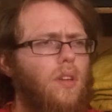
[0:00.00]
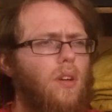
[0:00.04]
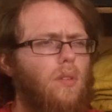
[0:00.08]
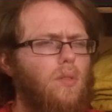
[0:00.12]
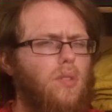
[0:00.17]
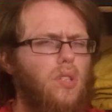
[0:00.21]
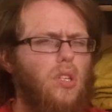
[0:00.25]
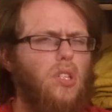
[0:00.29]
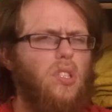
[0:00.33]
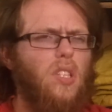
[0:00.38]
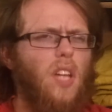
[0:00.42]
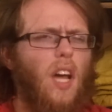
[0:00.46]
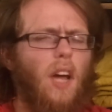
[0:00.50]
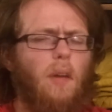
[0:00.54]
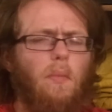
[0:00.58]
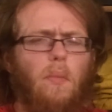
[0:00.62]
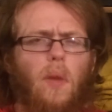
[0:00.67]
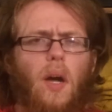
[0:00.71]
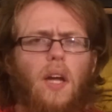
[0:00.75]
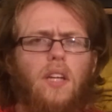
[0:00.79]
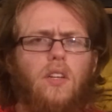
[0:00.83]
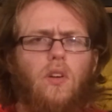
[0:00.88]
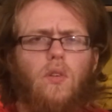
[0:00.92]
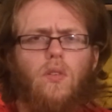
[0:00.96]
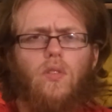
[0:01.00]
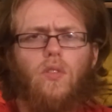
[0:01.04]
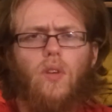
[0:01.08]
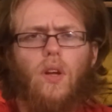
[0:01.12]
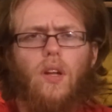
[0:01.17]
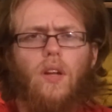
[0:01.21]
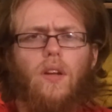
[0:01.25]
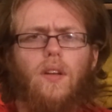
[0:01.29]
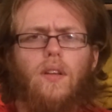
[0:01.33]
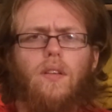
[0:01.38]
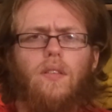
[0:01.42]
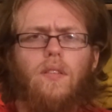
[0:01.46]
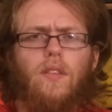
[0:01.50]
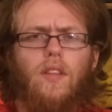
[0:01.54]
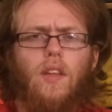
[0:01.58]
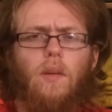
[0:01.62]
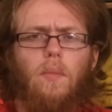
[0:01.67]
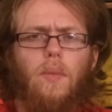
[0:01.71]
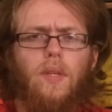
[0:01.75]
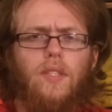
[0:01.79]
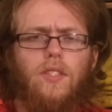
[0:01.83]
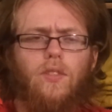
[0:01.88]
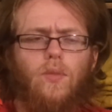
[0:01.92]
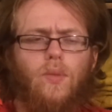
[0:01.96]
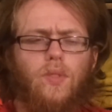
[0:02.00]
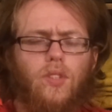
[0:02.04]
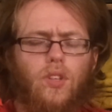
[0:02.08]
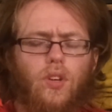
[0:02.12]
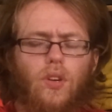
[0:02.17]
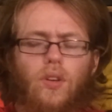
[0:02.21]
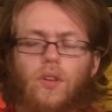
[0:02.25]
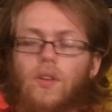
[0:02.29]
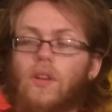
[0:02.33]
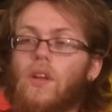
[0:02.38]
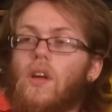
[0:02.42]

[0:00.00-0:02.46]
a good time. I don't regret it. That means it was good.